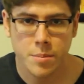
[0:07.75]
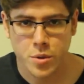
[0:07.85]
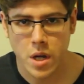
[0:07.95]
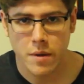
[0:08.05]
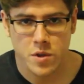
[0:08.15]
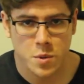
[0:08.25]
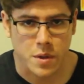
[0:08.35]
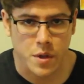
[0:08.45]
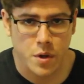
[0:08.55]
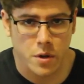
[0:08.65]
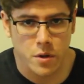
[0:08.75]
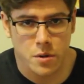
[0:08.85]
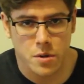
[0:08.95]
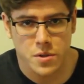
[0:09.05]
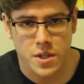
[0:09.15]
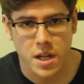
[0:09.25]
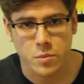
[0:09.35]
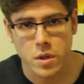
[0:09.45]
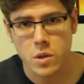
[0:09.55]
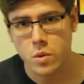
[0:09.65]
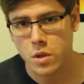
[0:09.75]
I'm Travis with the Nerd Herders, and we're going